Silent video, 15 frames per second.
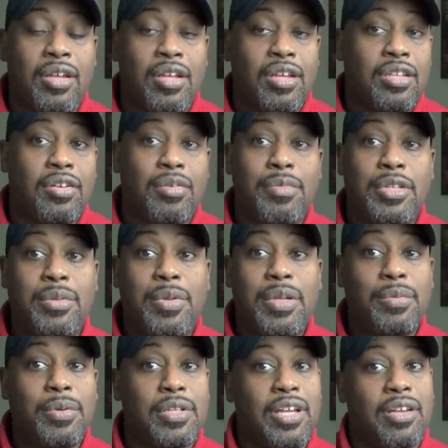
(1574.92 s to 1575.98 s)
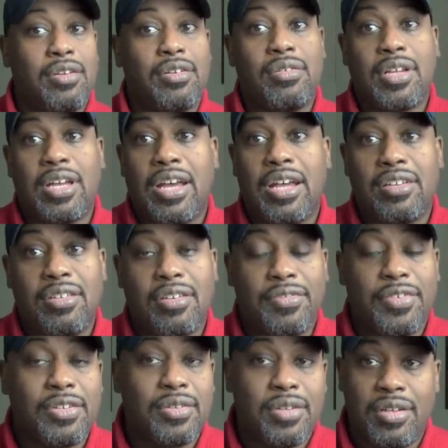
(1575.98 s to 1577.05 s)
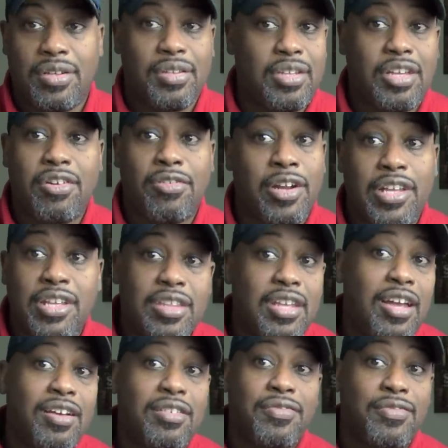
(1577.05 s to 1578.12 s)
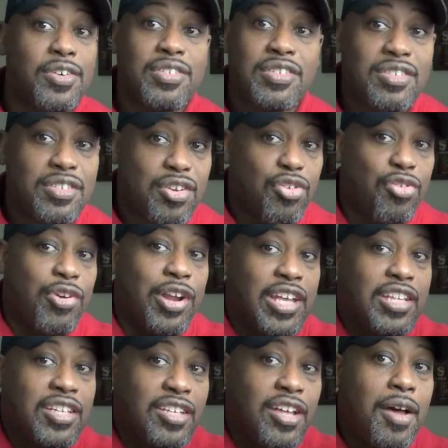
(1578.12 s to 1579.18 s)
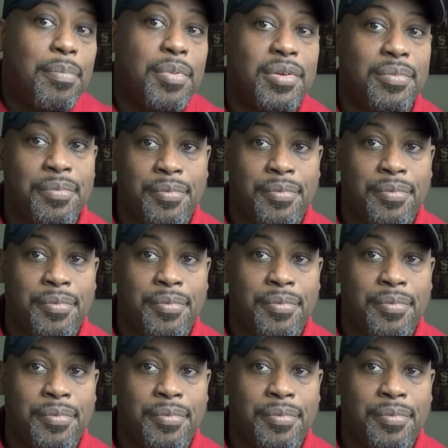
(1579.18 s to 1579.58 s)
And there are many people like, oh God, you know, if I'm, they crank it down versus cranking it up.